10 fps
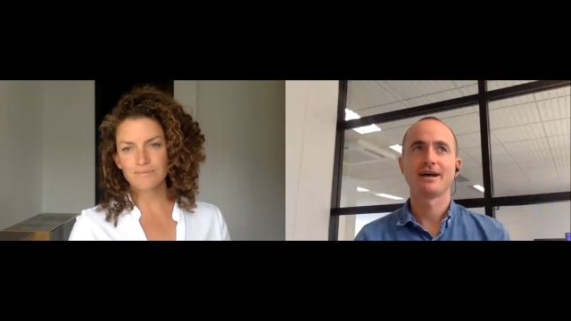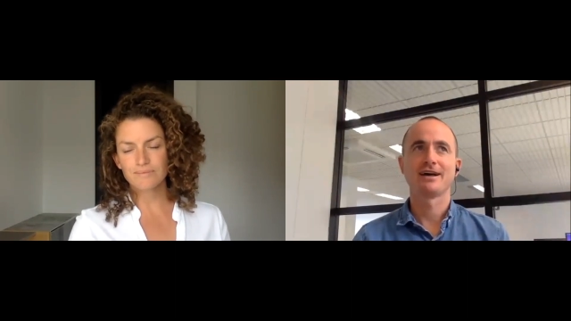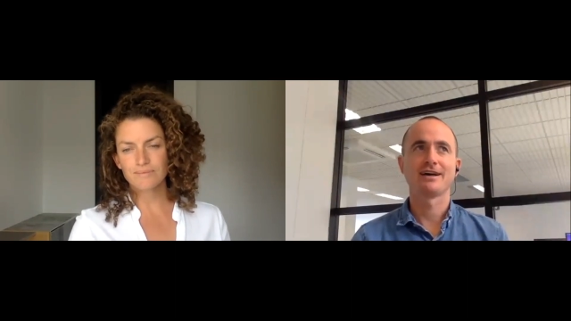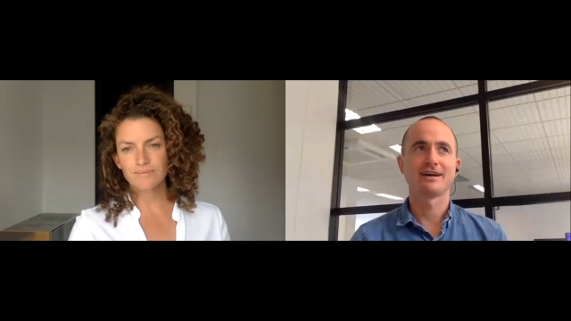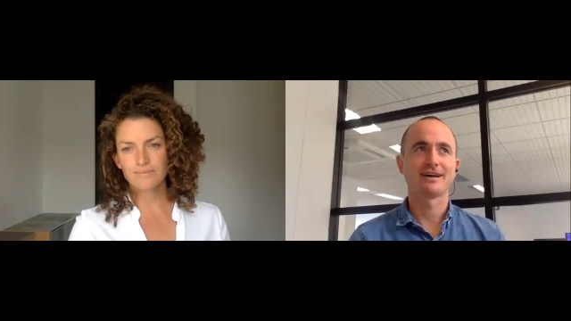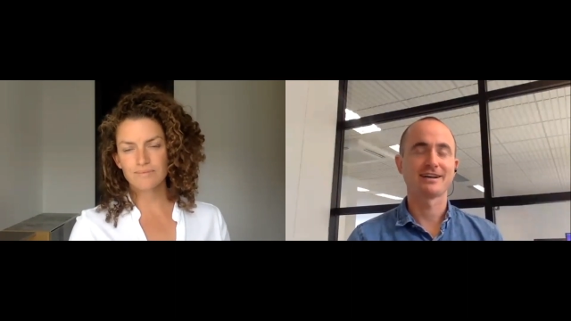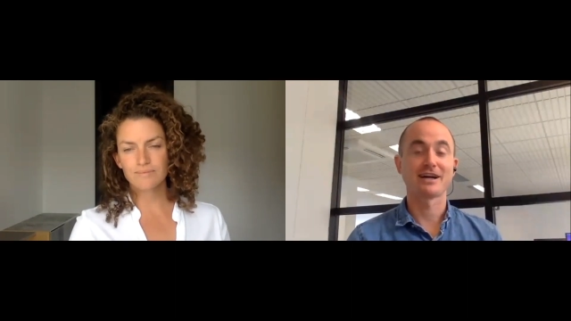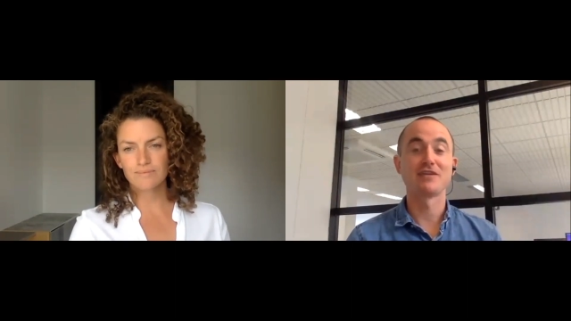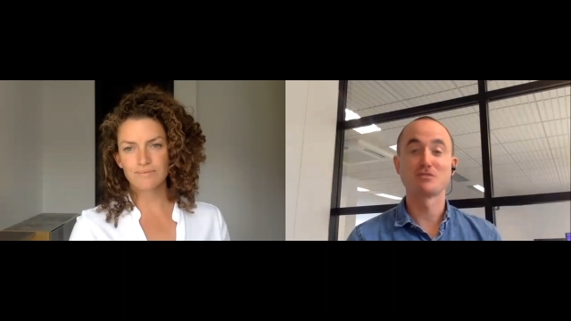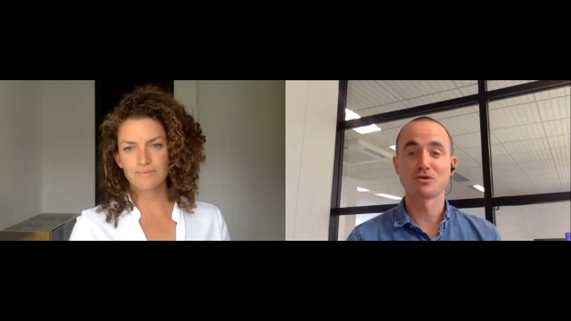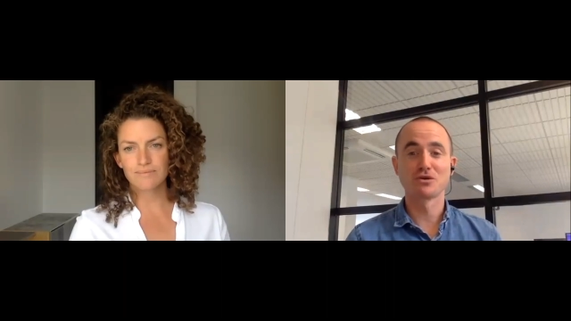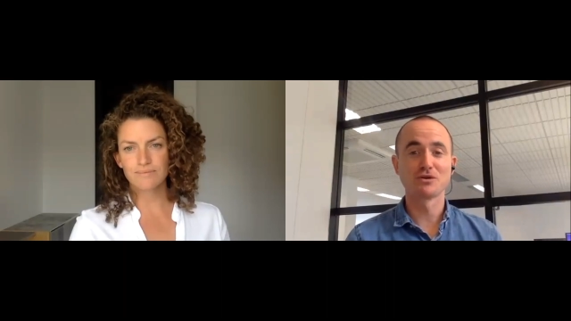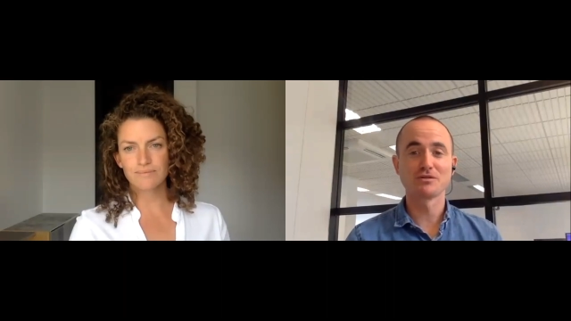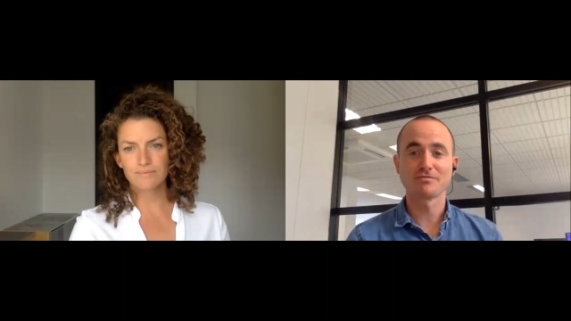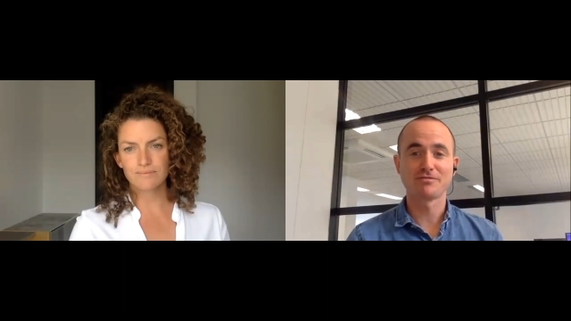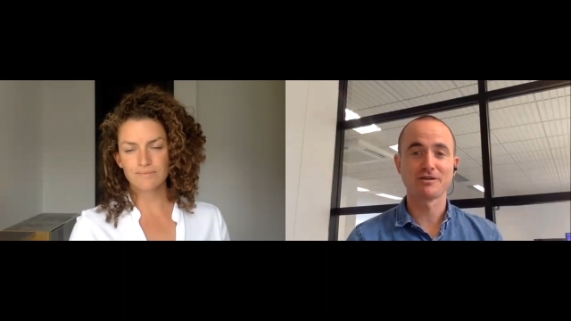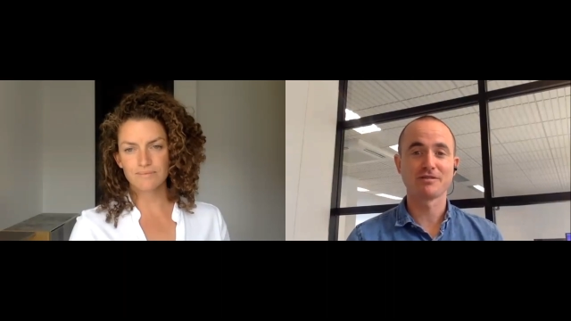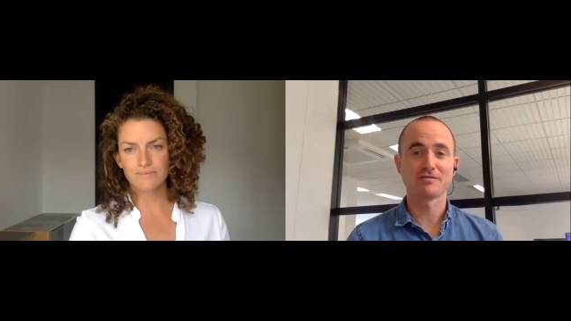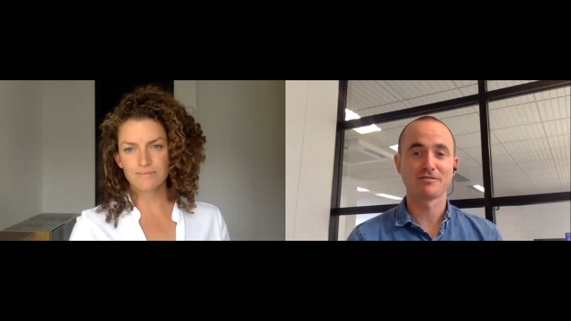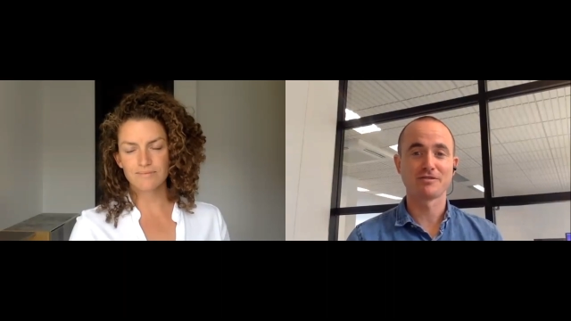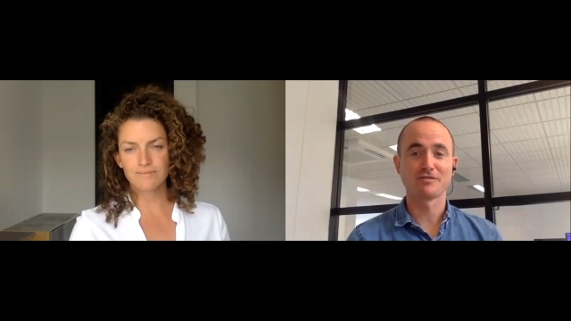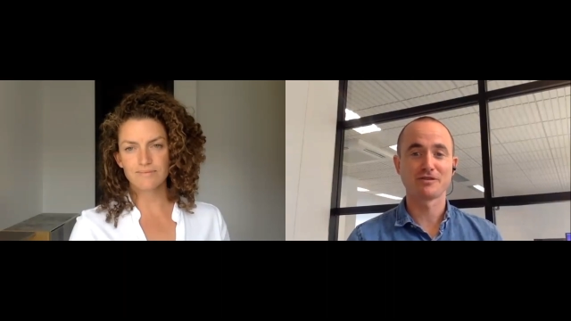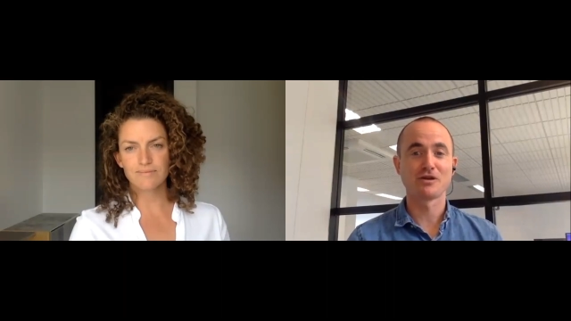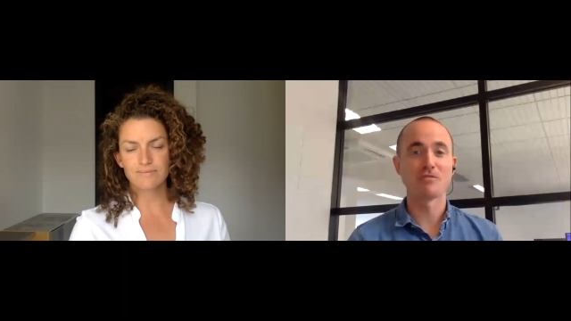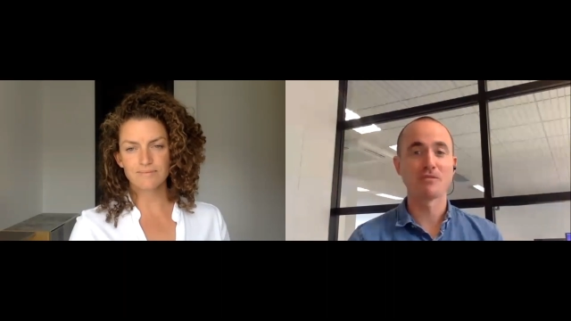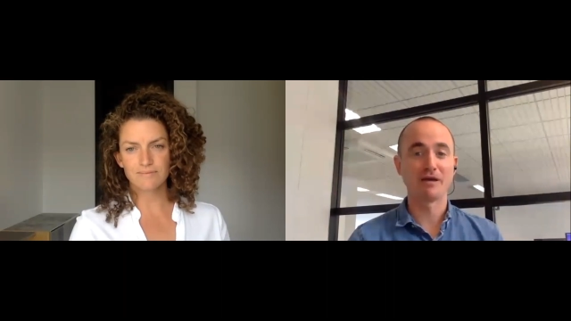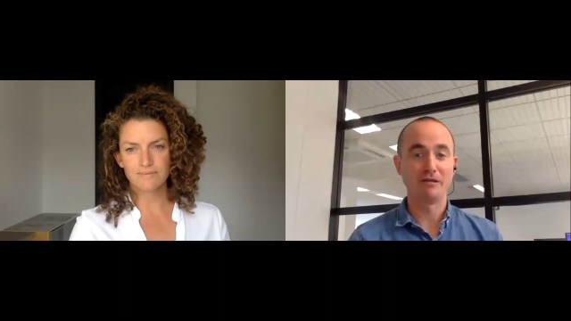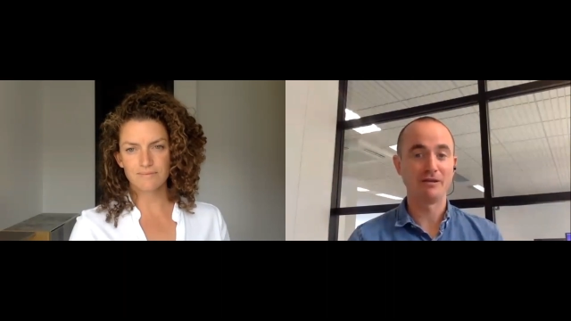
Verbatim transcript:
Speaker 1: uh, a coverall for, for for not,